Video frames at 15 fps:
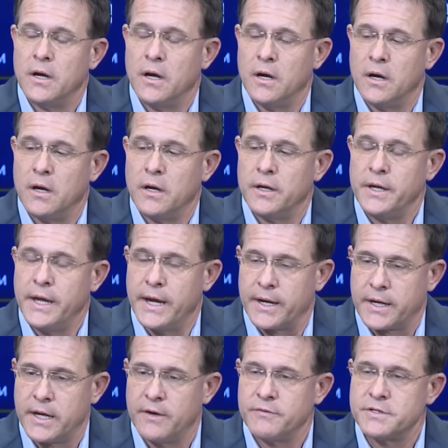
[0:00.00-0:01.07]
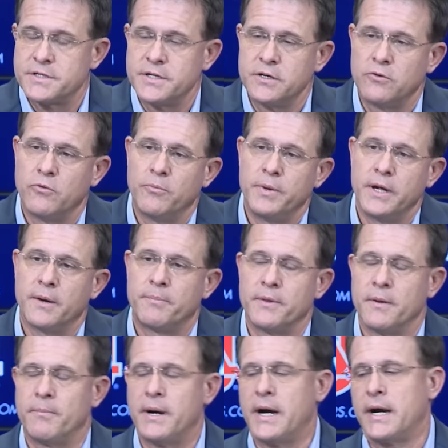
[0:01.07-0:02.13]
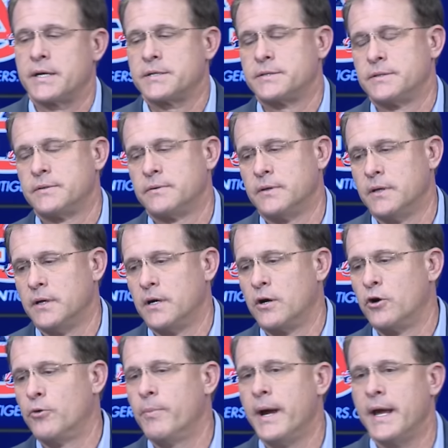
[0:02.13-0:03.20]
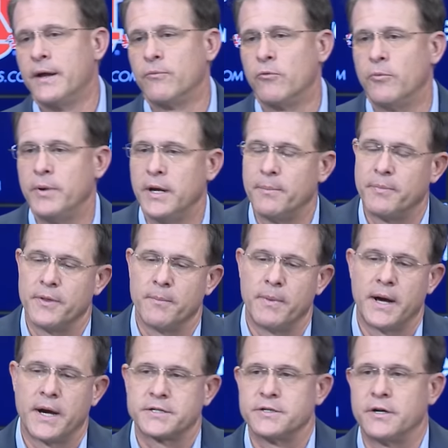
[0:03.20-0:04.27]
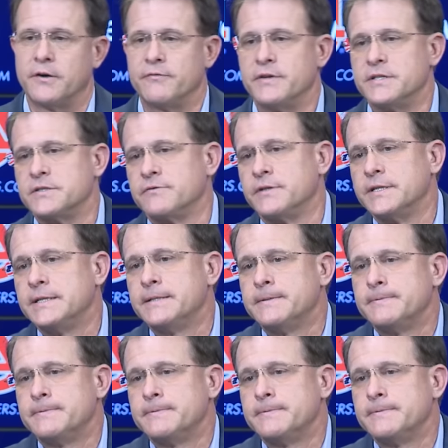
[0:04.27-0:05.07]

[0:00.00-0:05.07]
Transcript: Yeah, Kevin Steele will be up in the box. Herb Hand will be up in the box offensively.